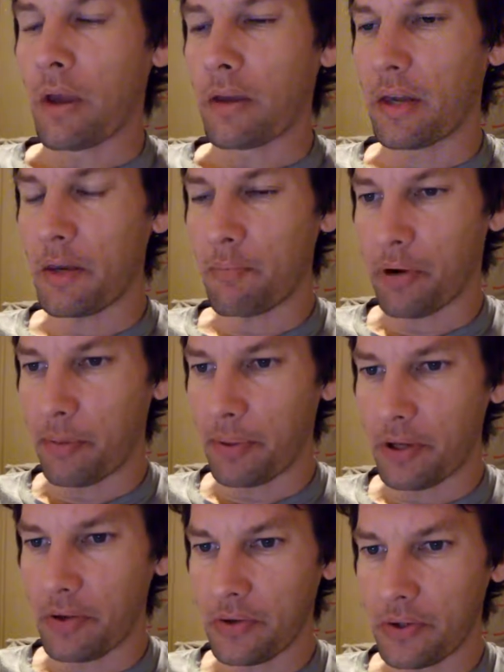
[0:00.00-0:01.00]
Keep prepping,
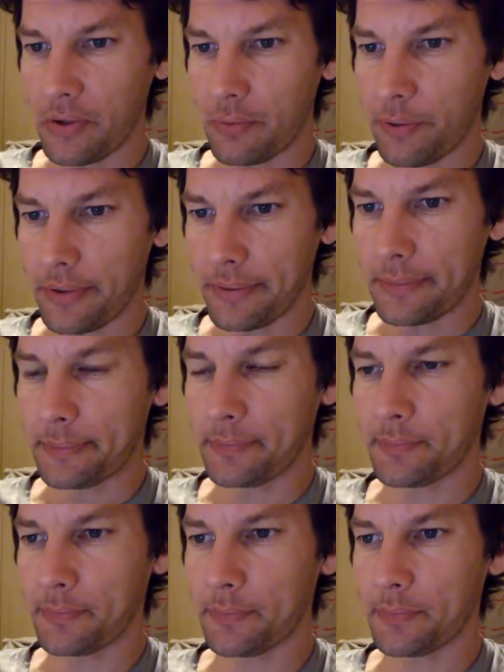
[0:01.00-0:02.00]
YouTube.
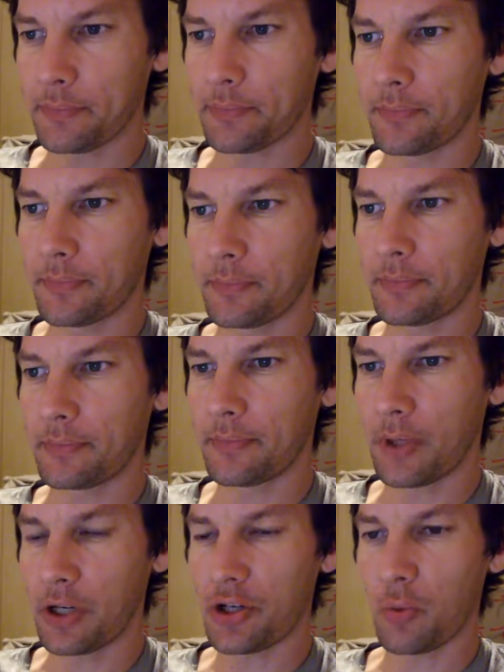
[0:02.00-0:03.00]

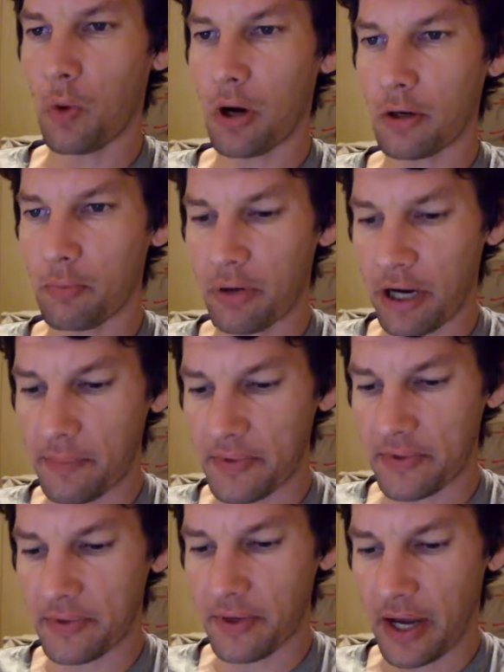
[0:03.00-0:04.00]
Get your water
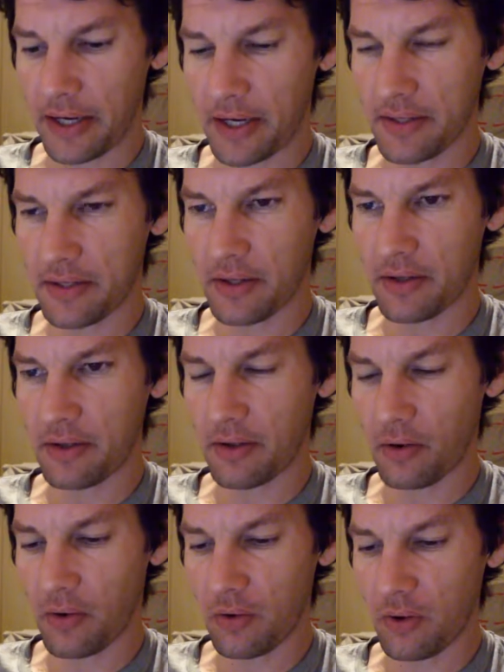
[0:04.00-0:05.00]
preps. I guess the
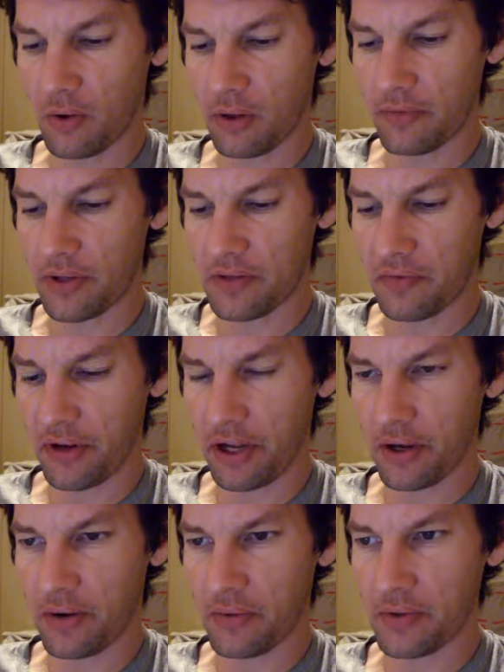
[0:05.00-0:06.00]
whole goal of this
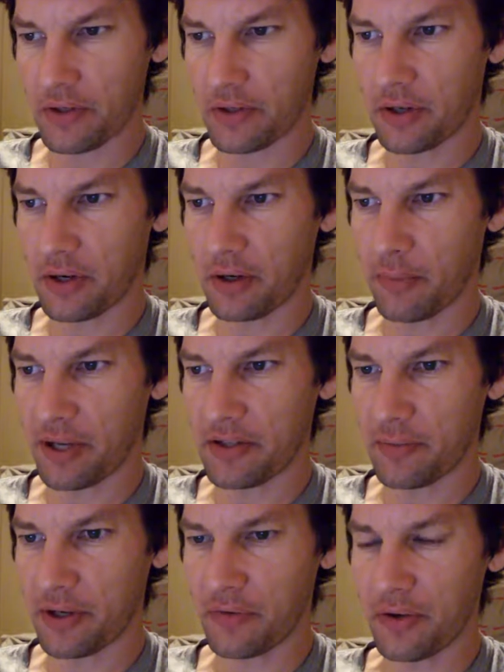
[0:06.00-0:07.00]
video is to talk about
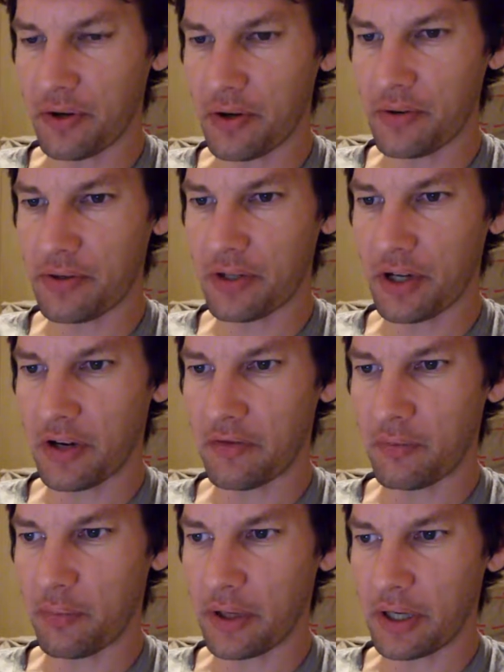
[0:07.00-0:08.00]
some different news
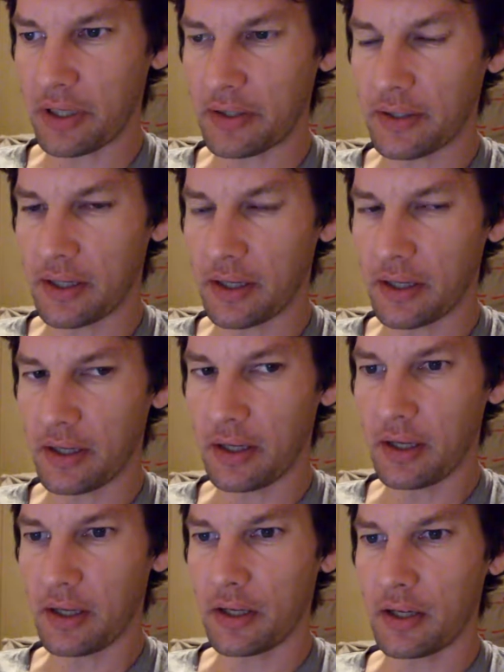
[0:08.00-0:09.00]
stuff, but
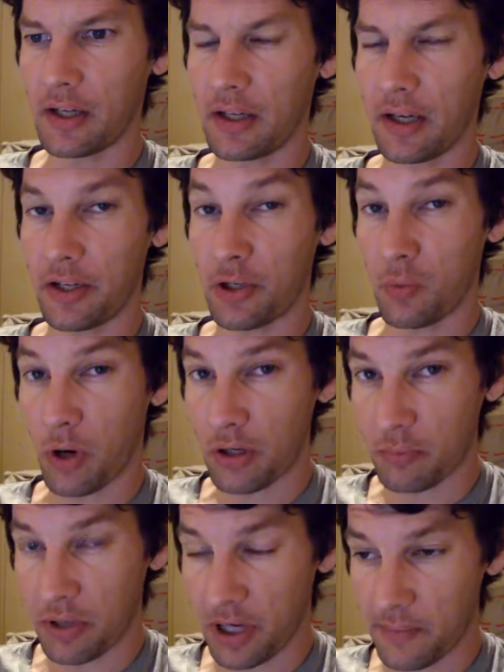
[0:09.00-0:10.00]
get your water
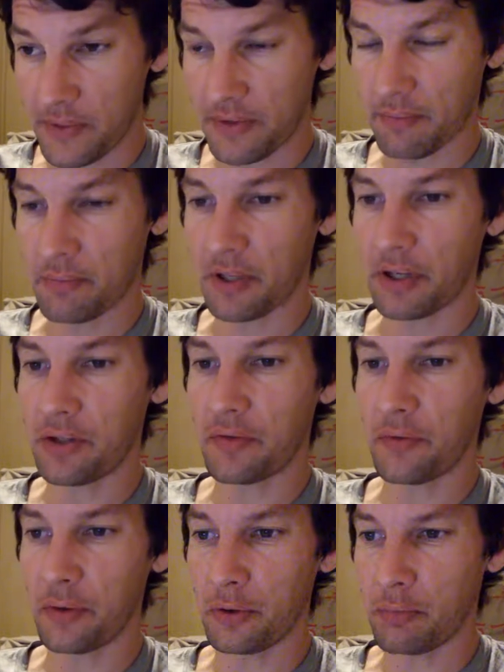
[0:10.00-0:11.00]
preps, get your
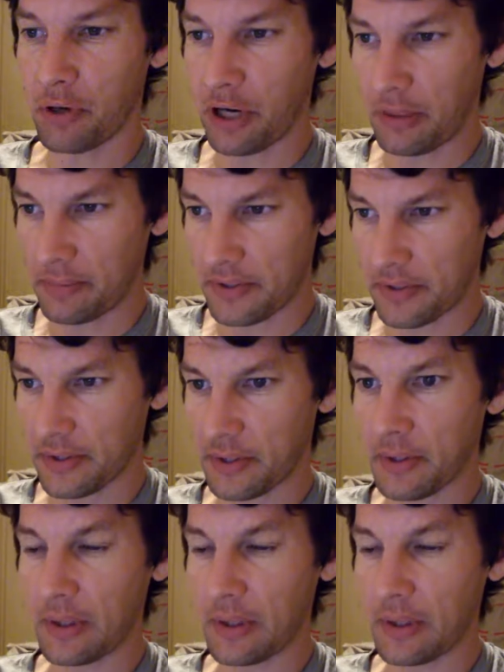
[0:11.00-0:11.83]
food preps,